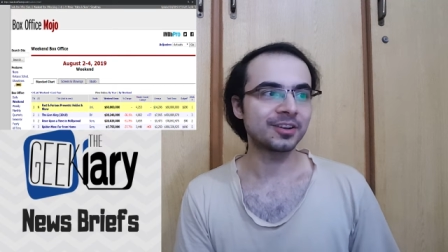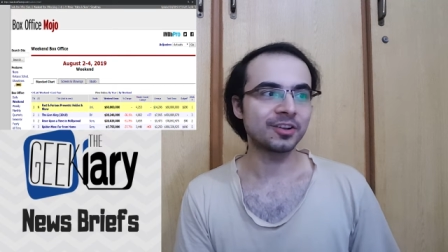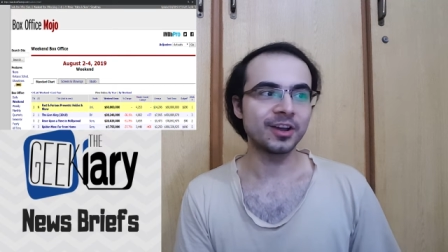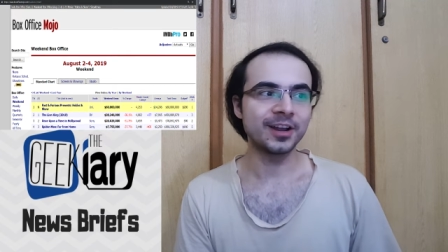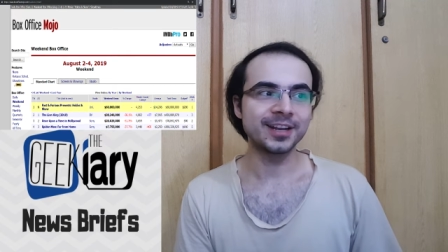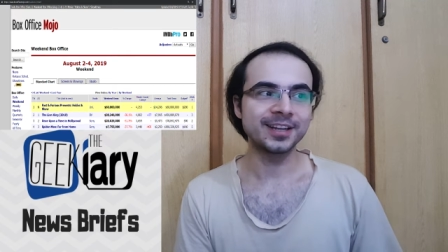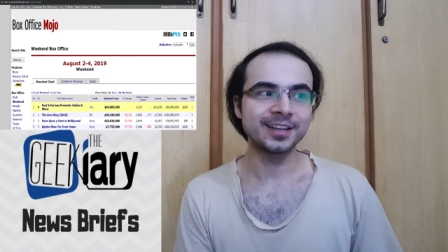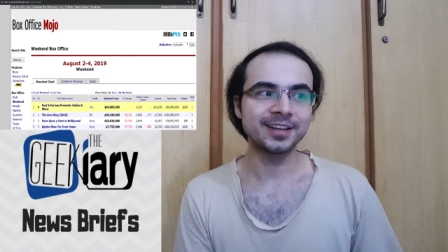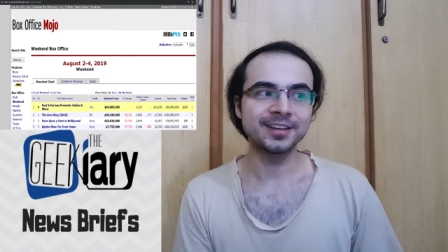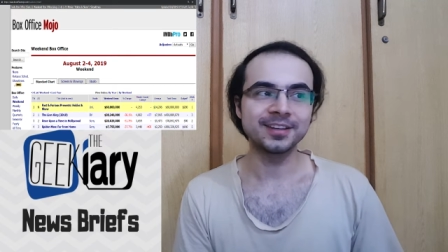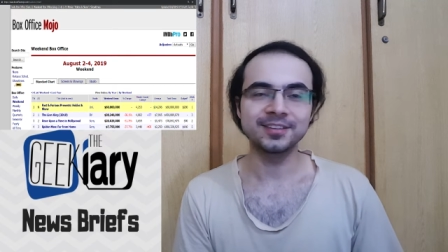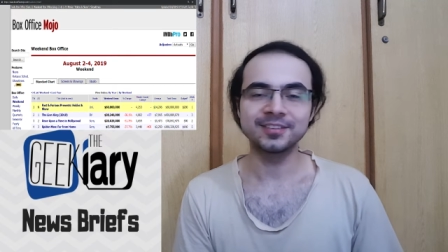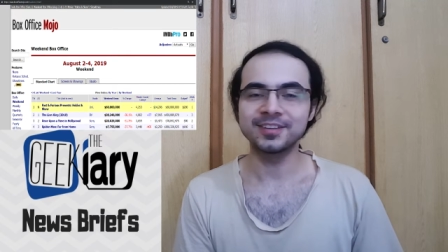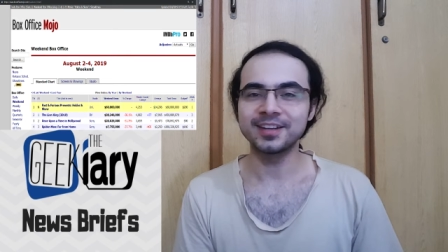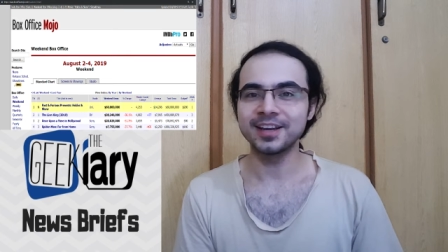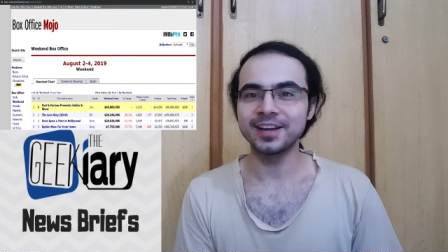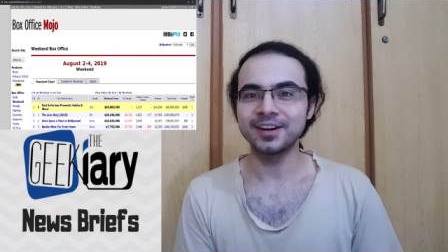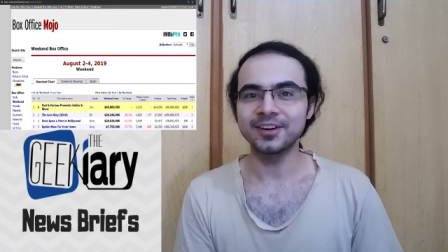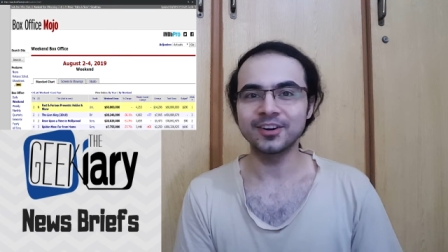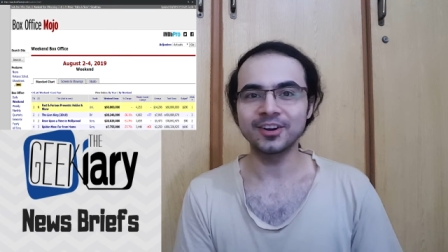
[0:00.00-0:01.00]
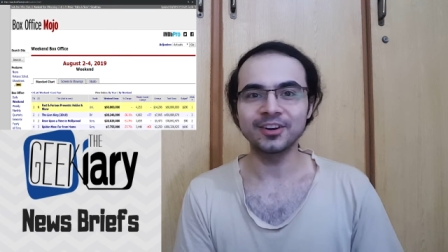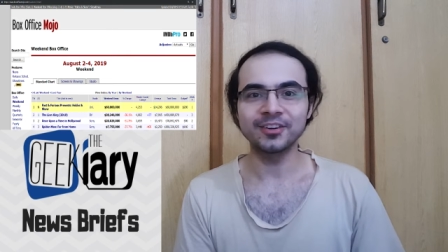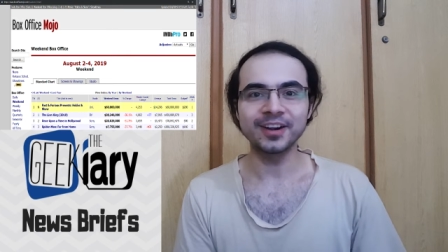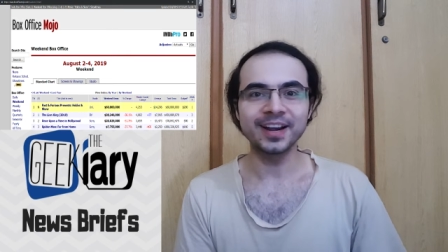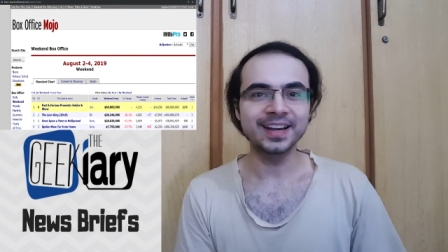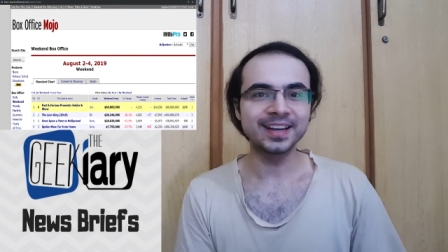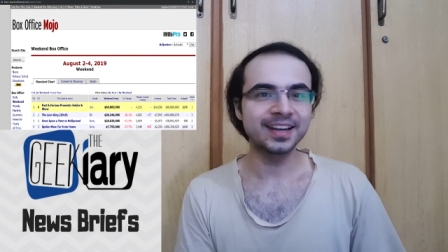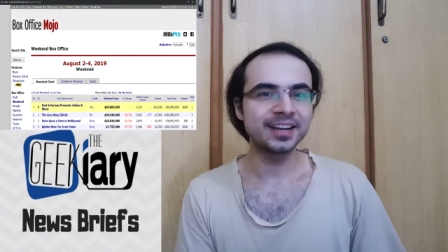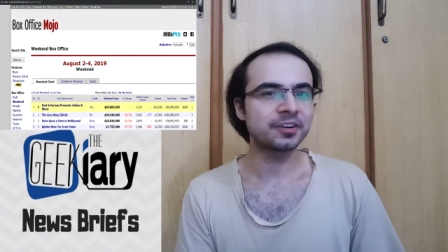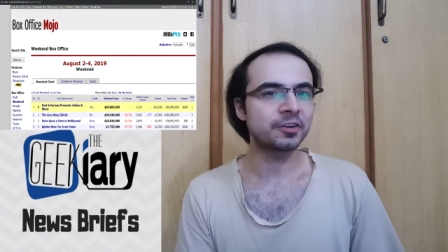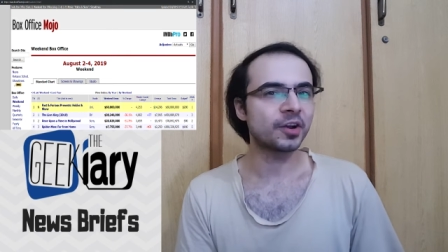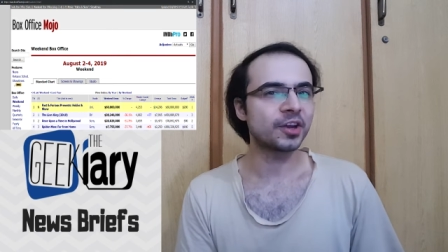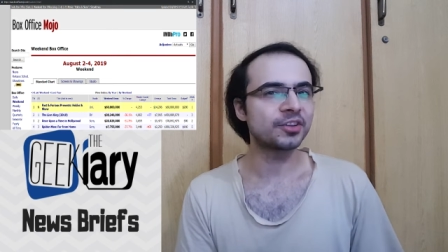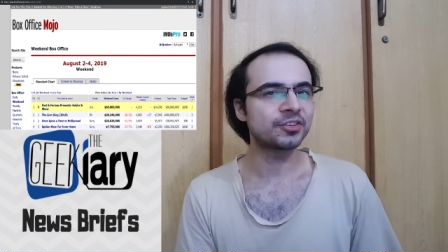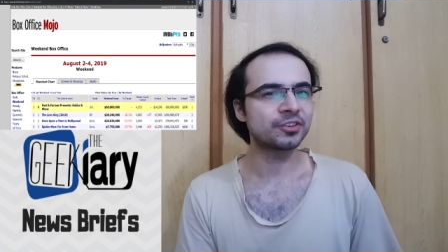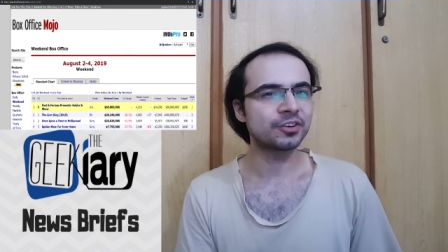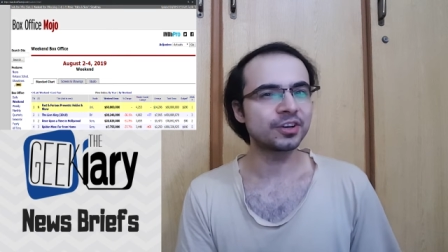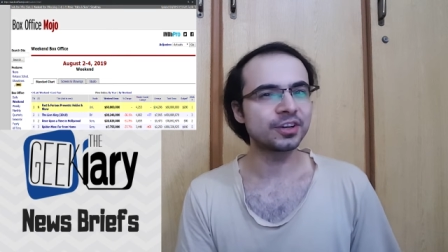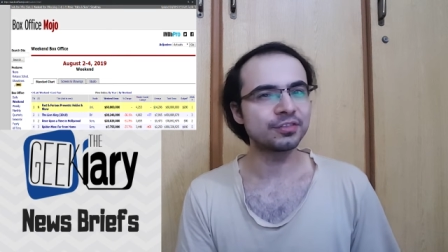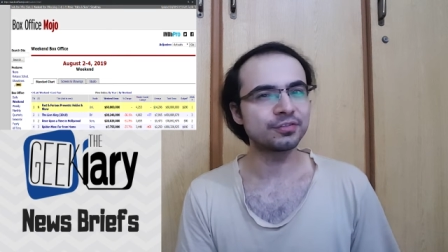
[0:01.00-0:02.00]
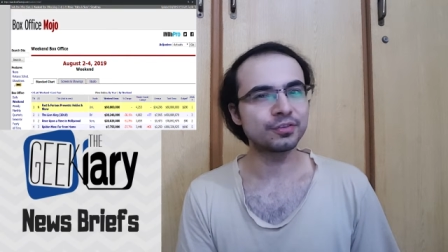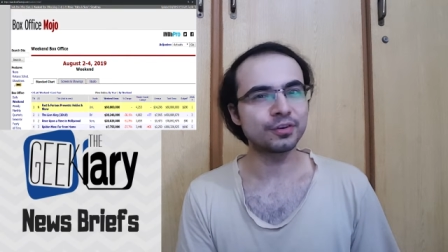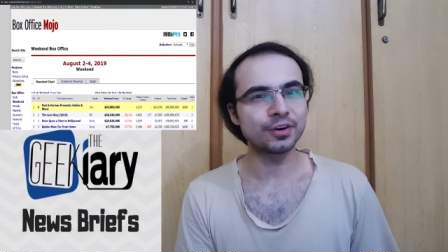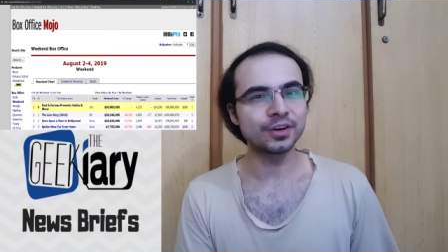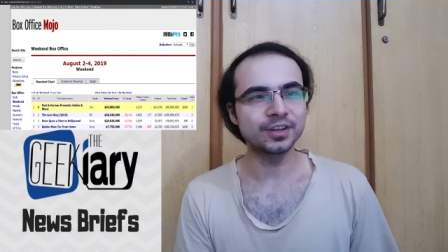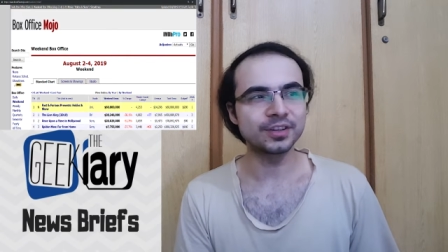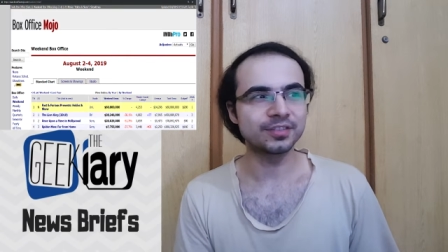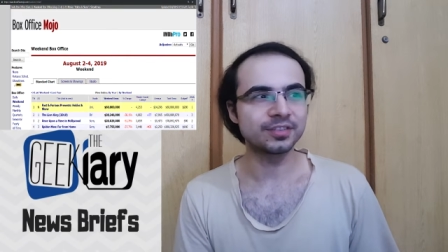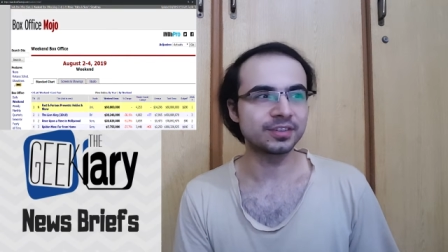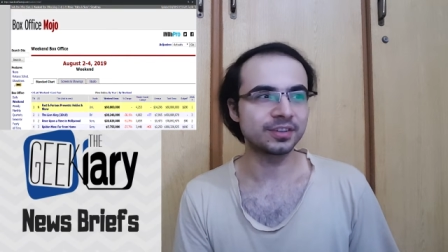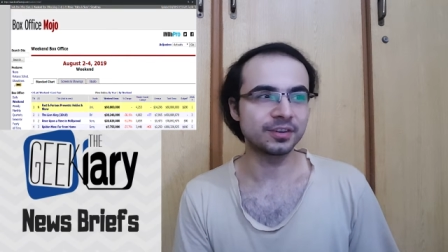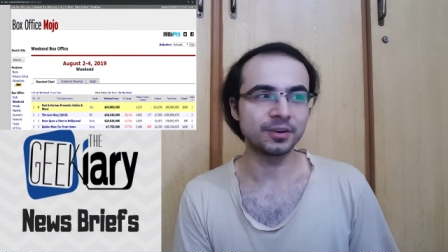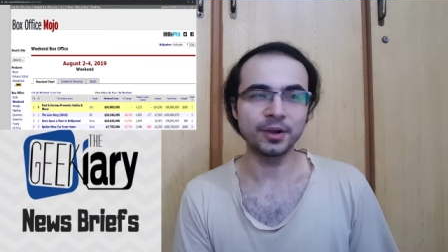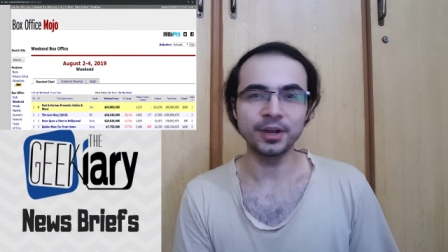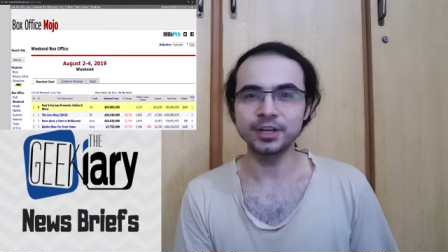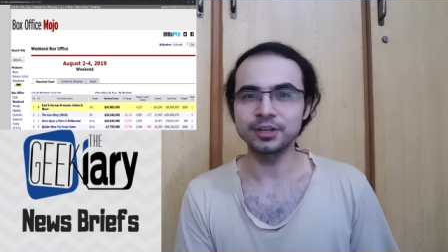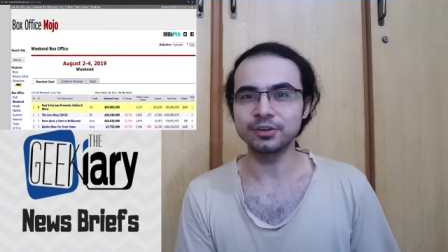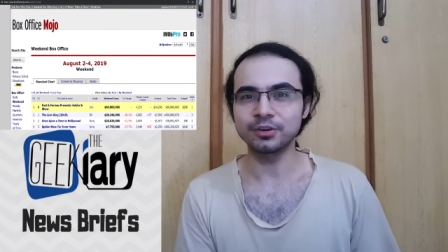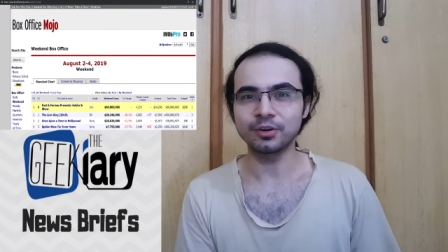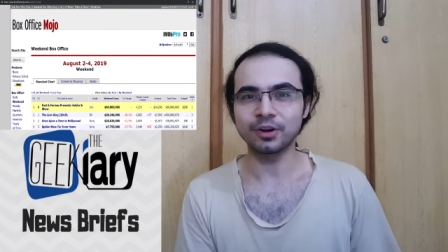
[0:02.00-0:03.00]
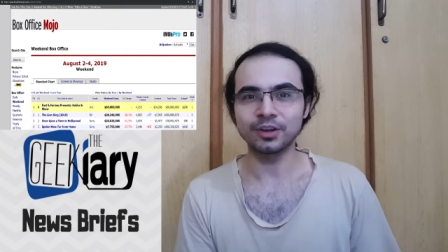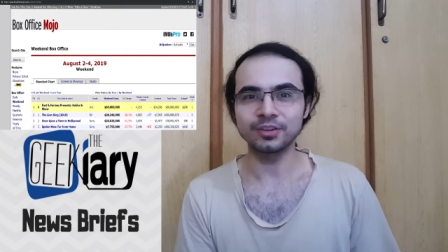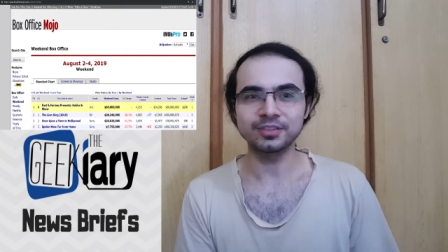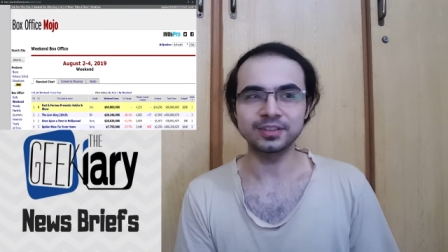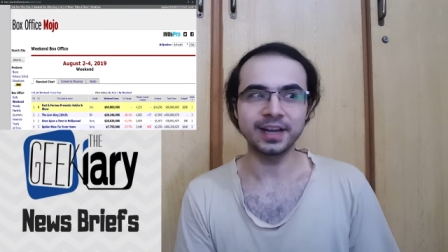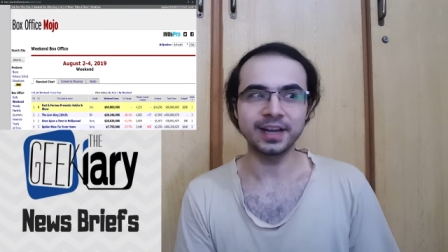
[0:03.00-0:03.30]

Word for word: Lion King is there already. Toy Story 4 is going to cross